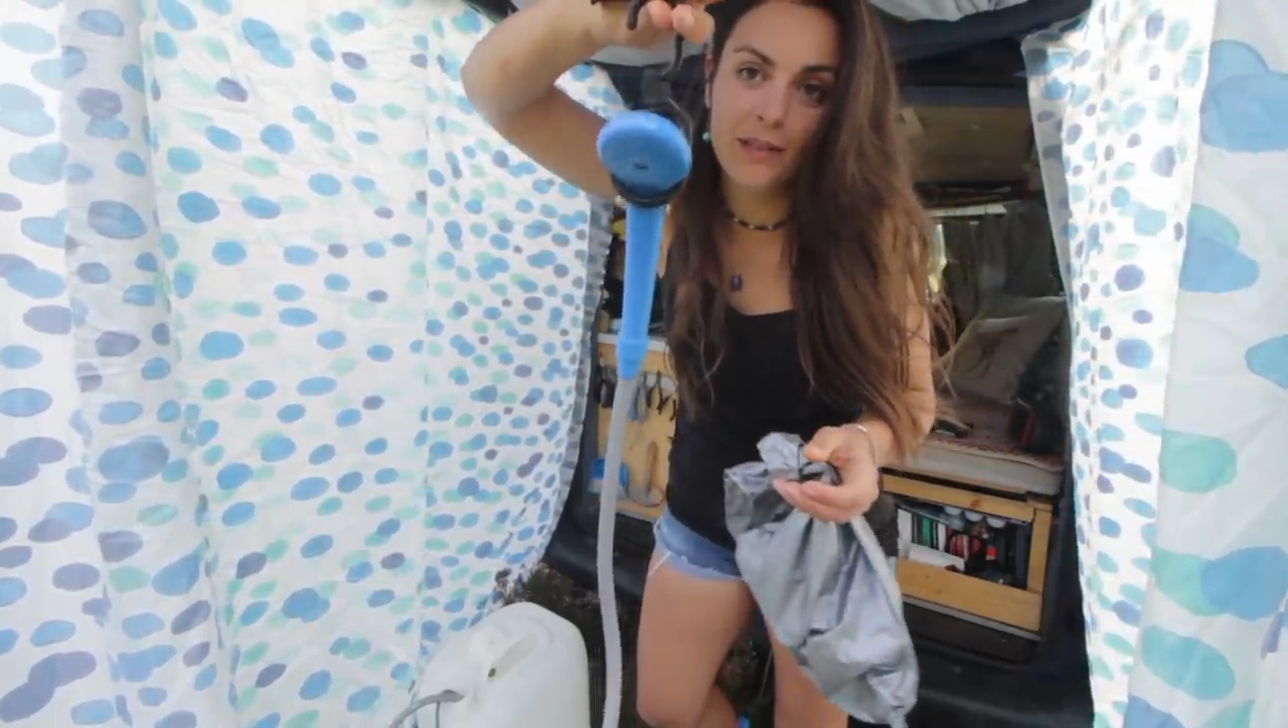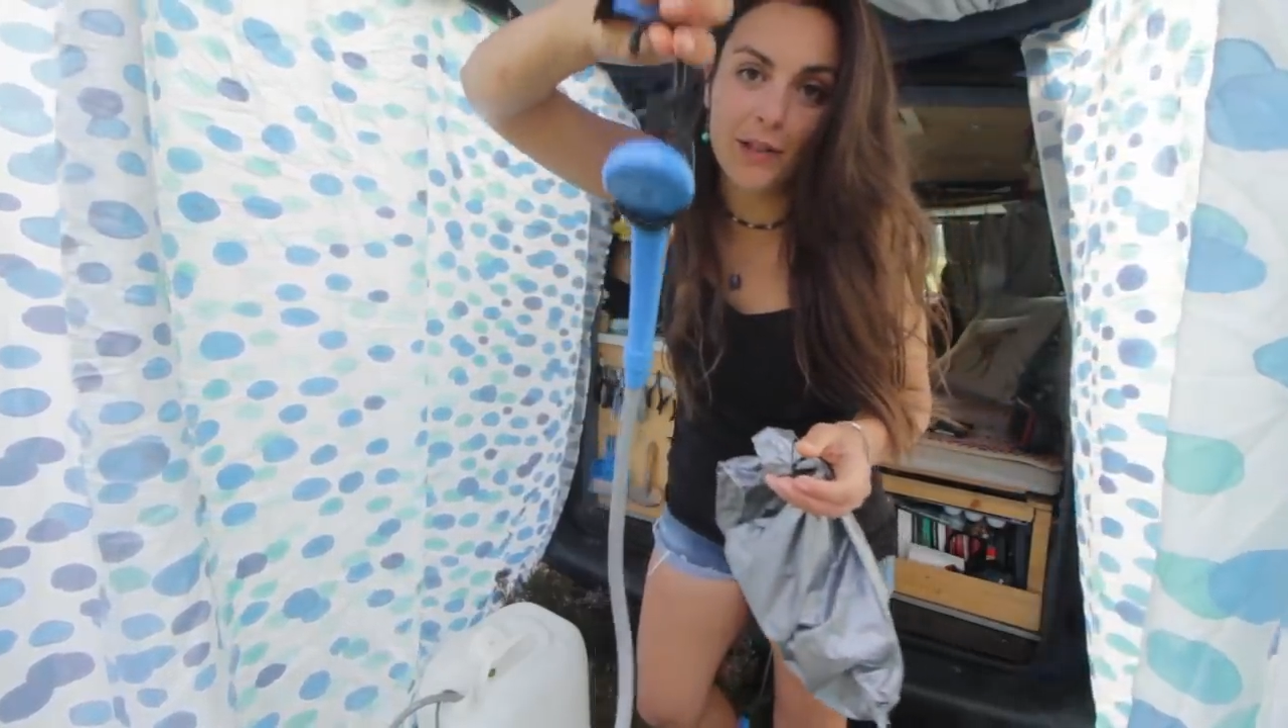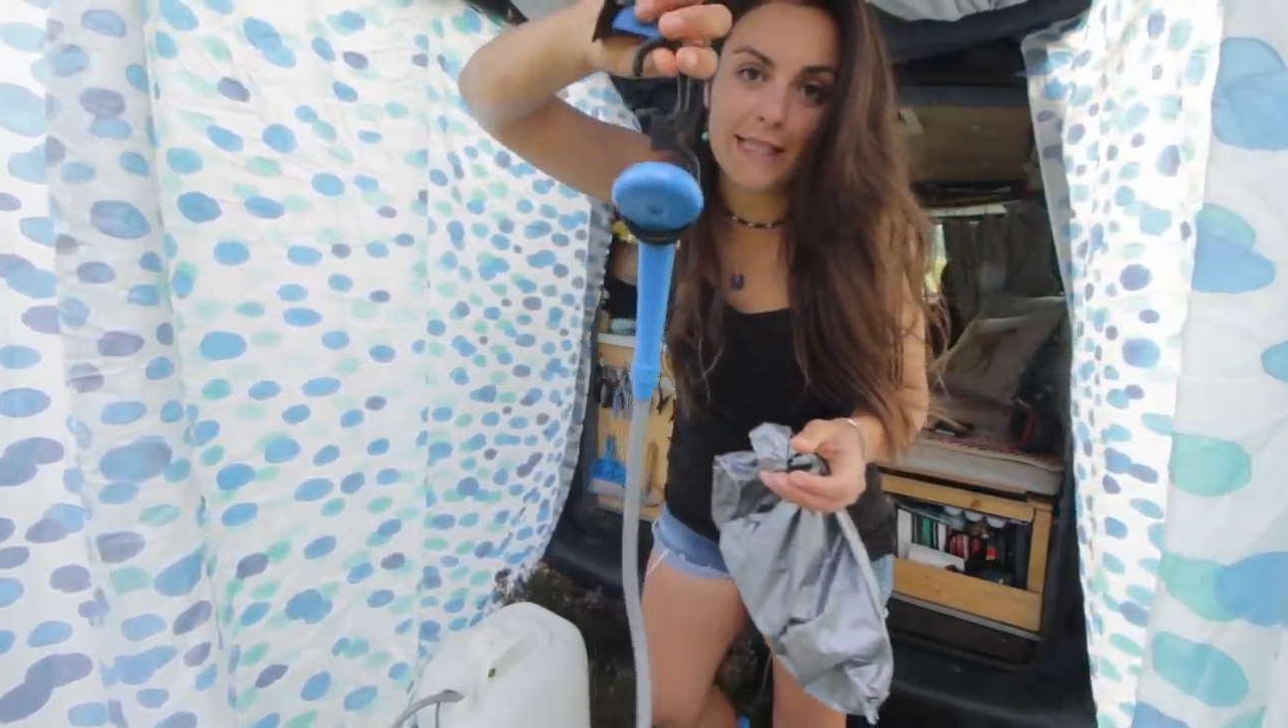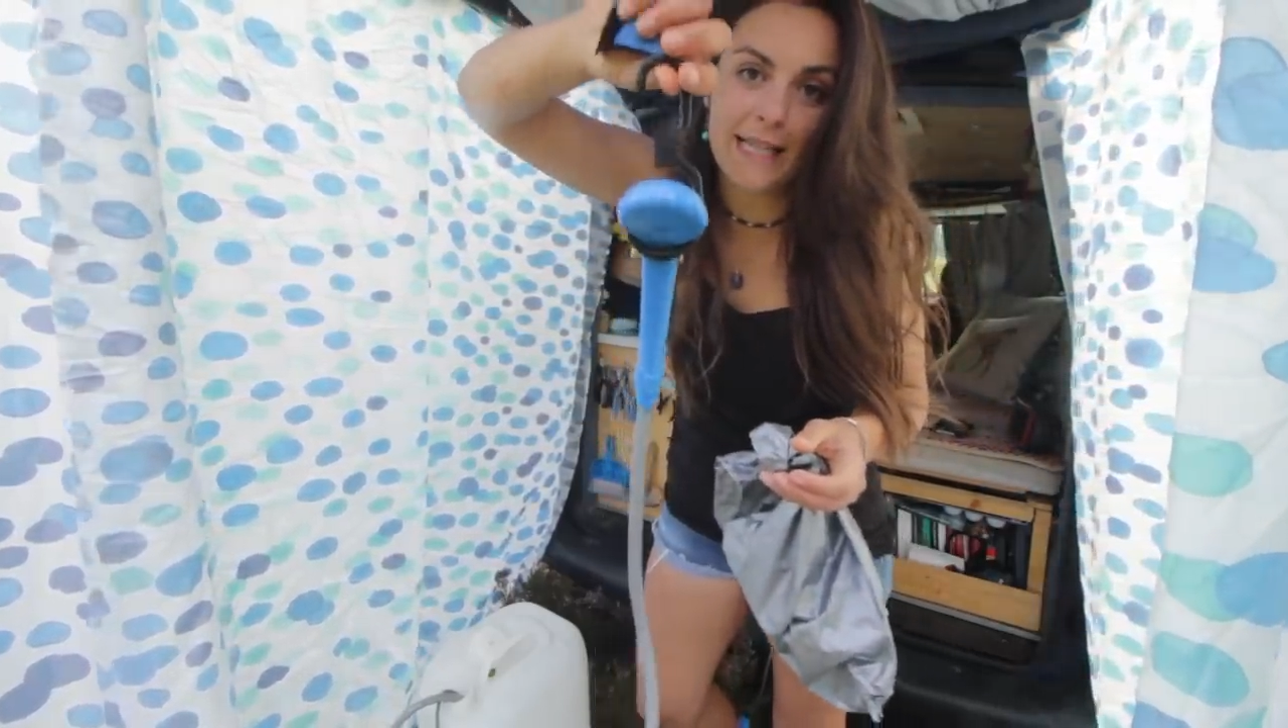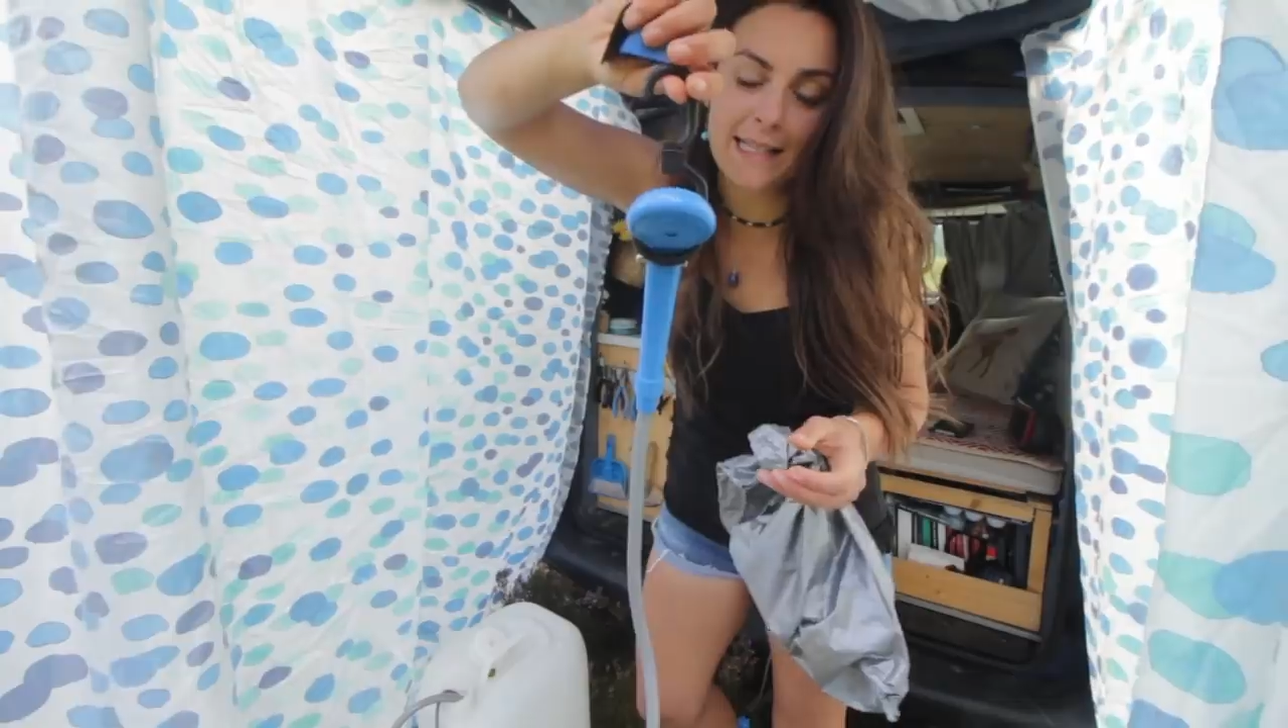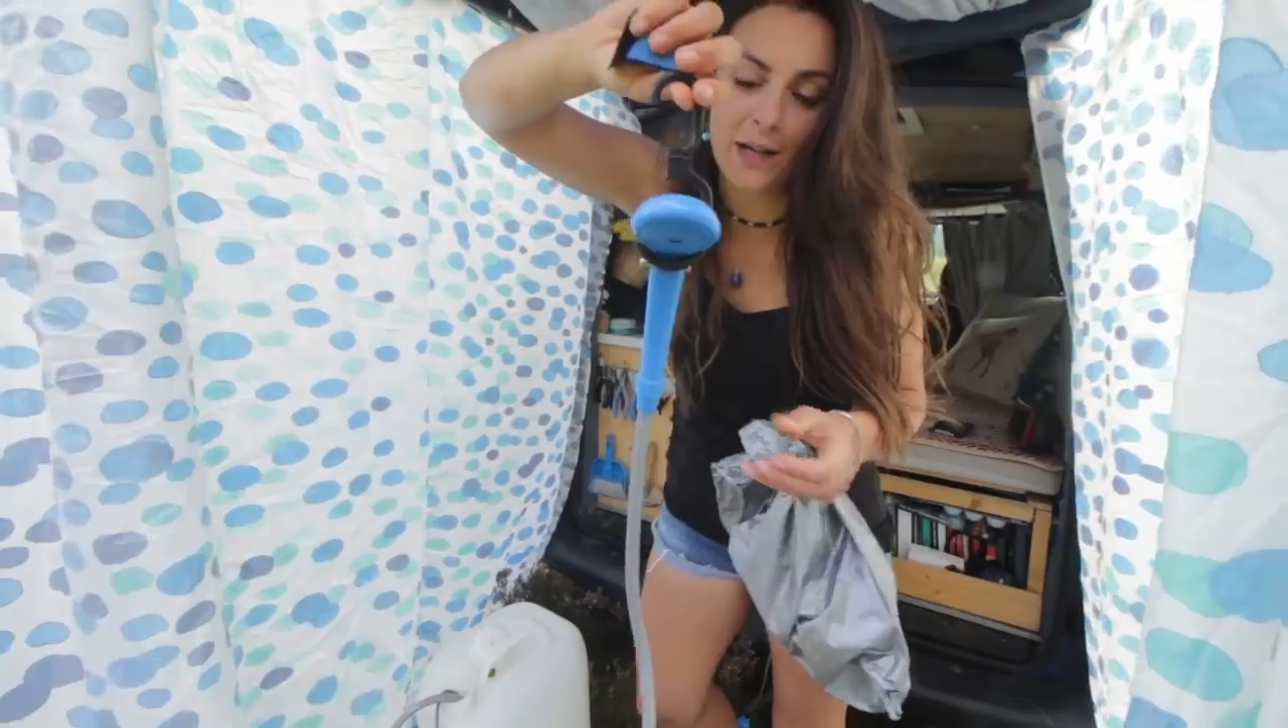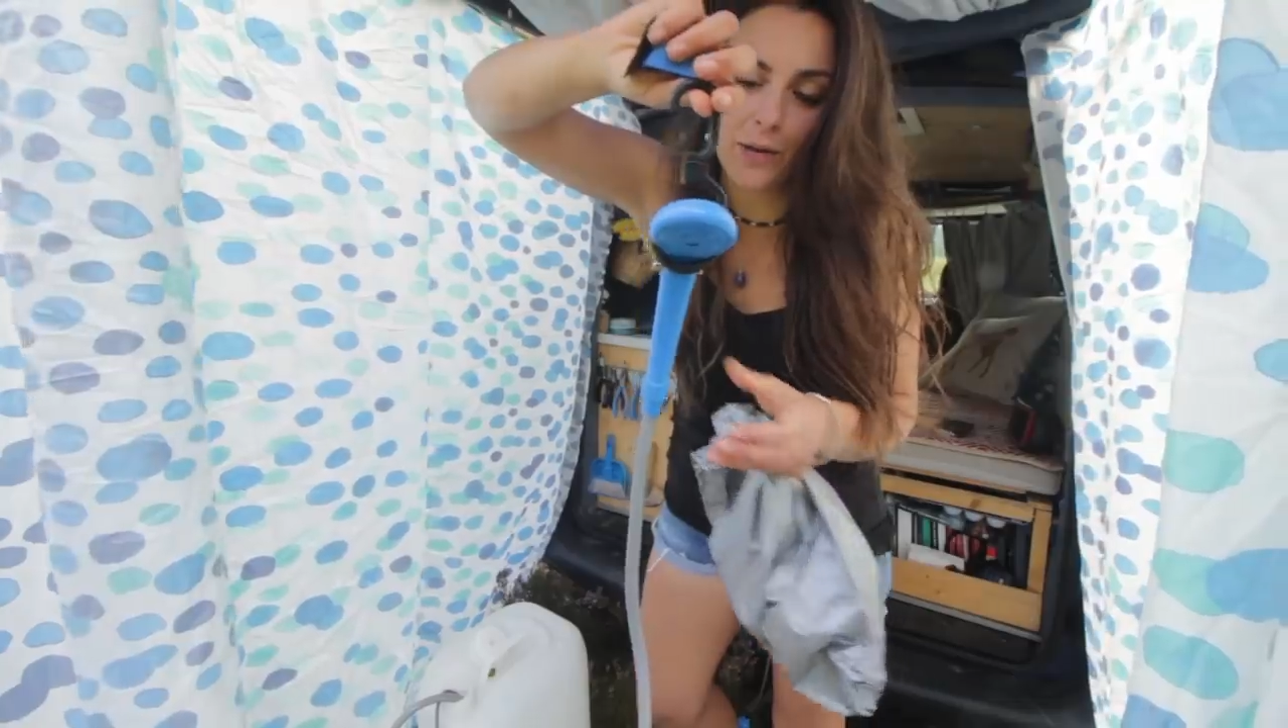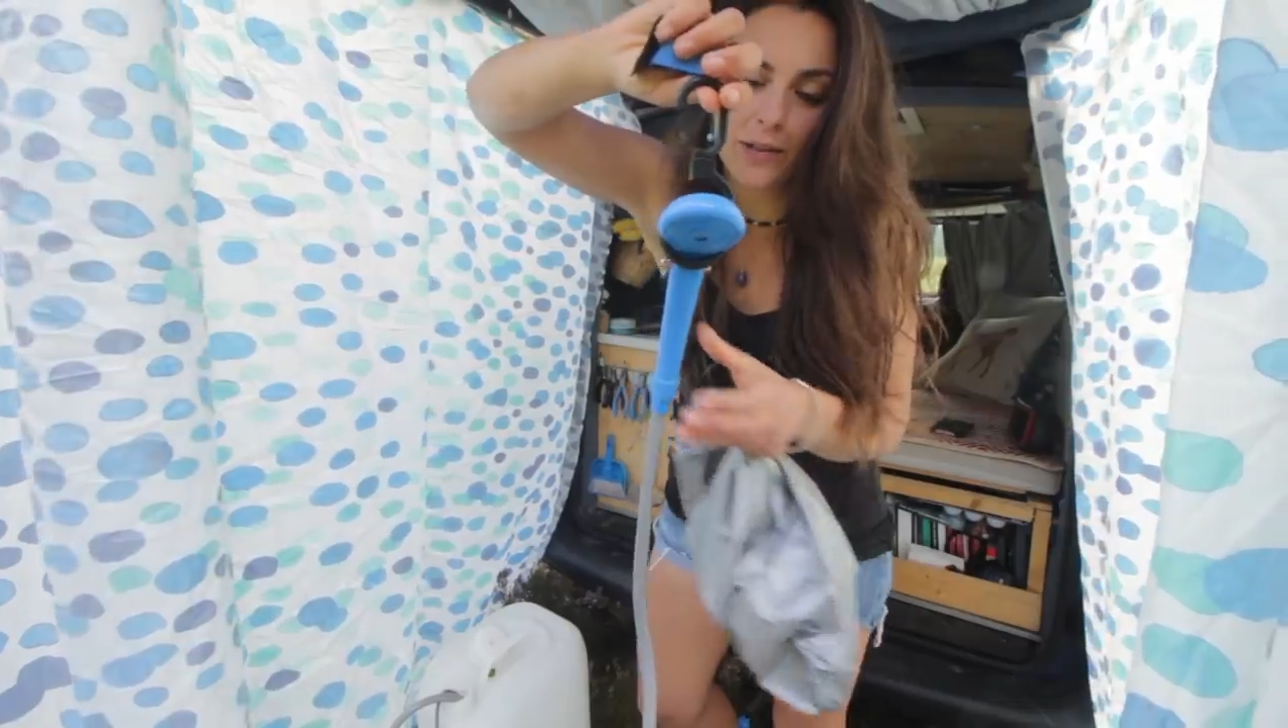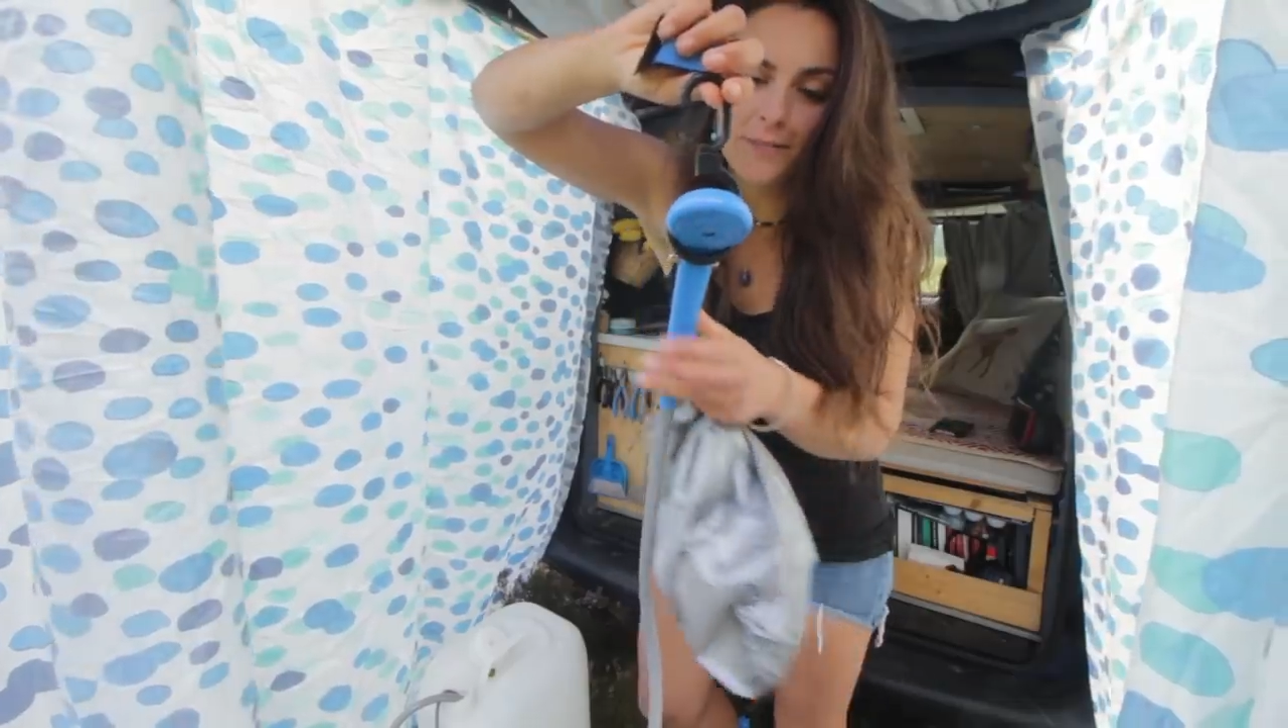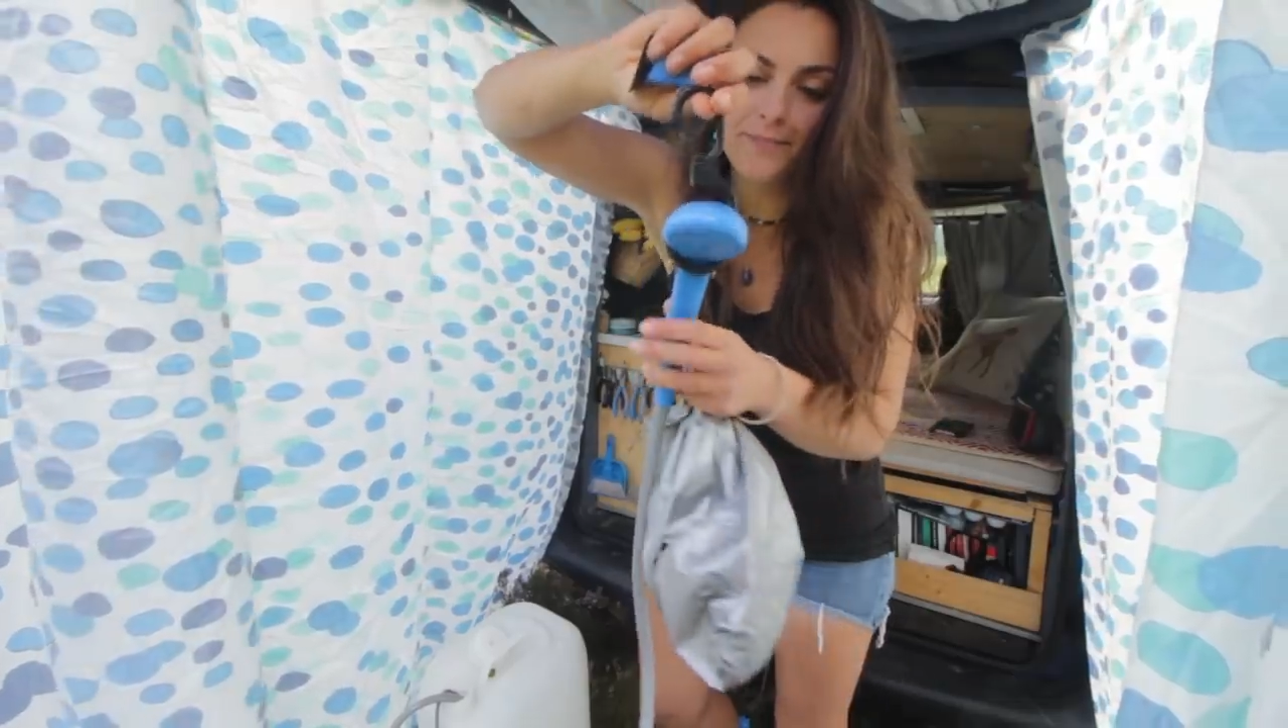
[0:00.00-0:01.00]
use it as a
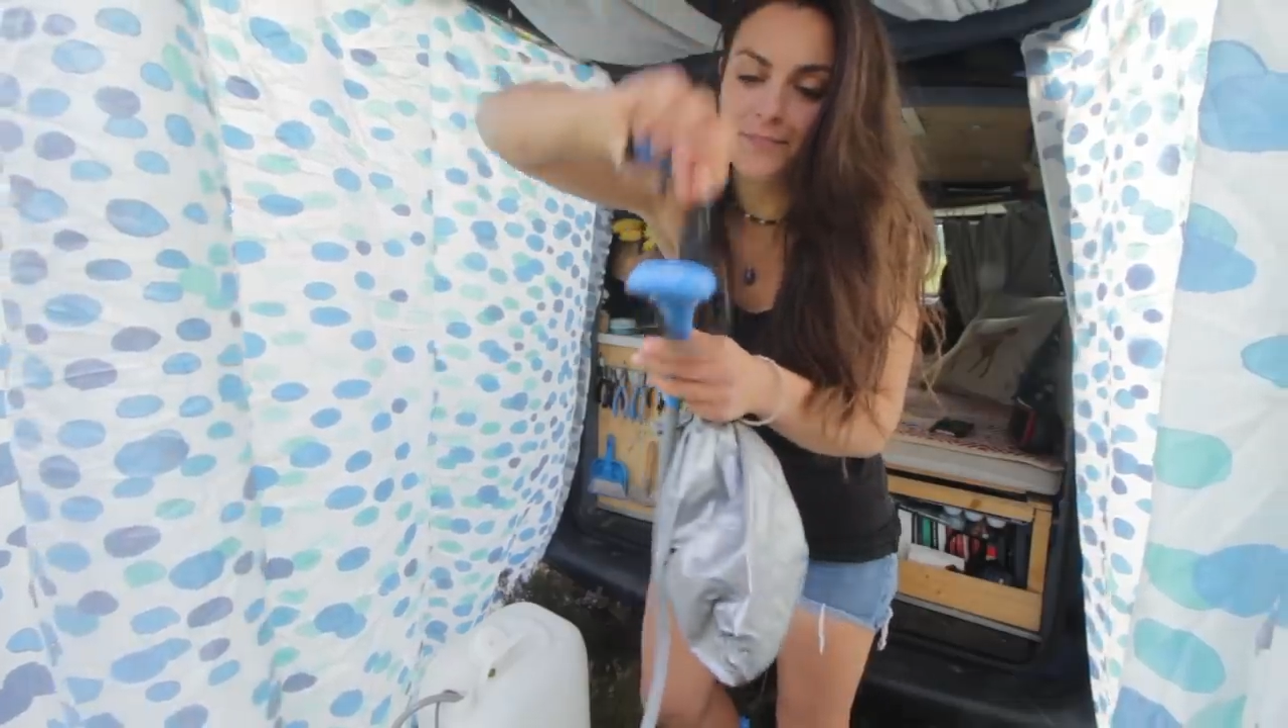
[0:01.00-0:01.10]
holder.